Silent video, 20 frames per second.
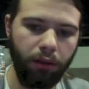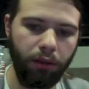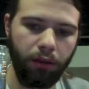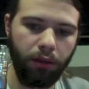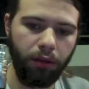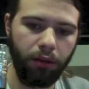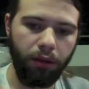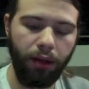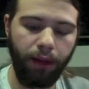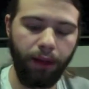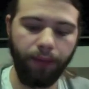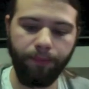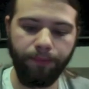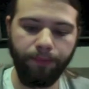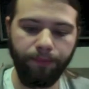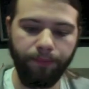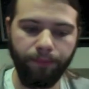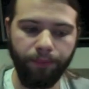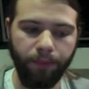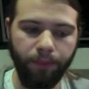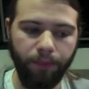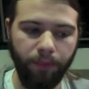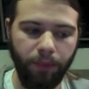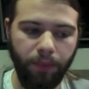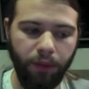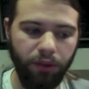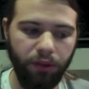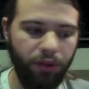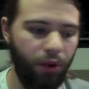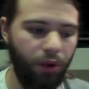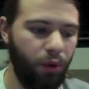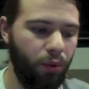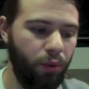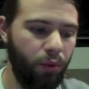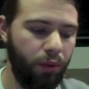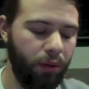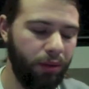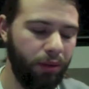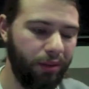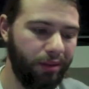yeah two
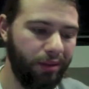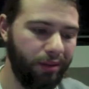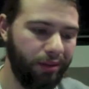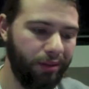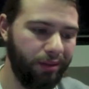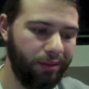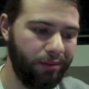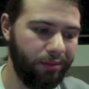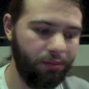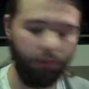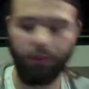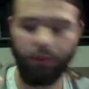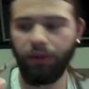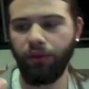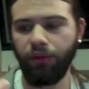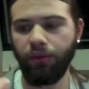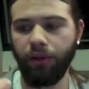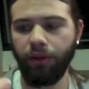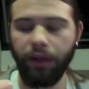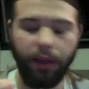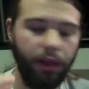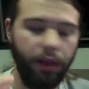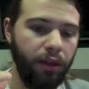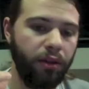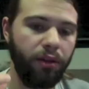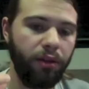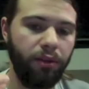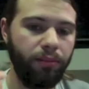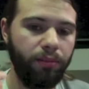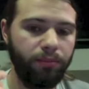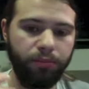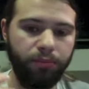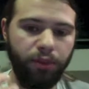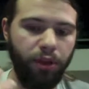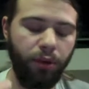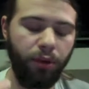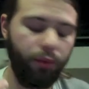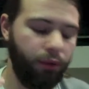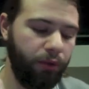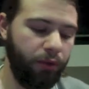not three
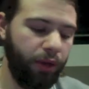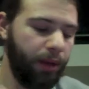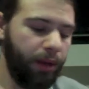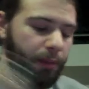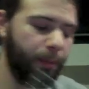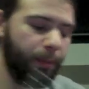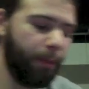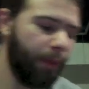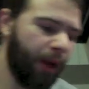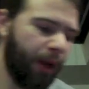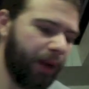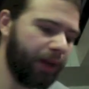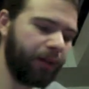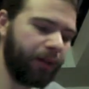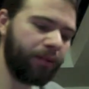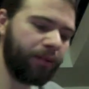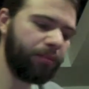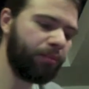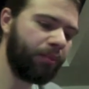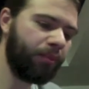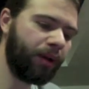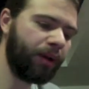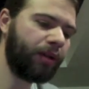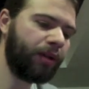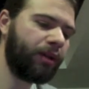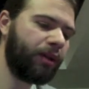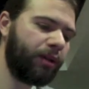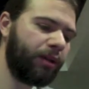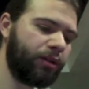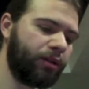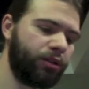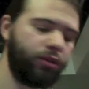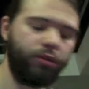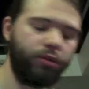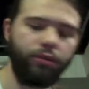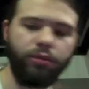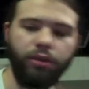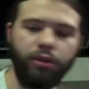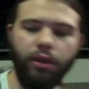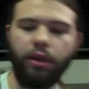two three minor minor
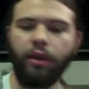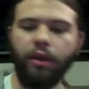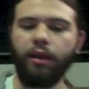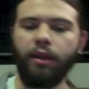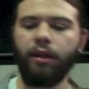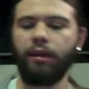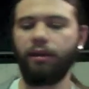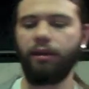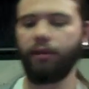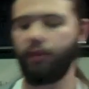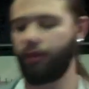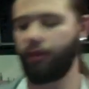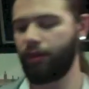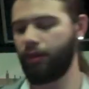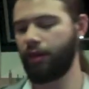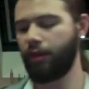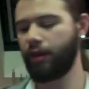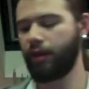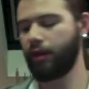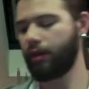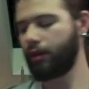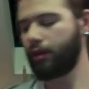issues that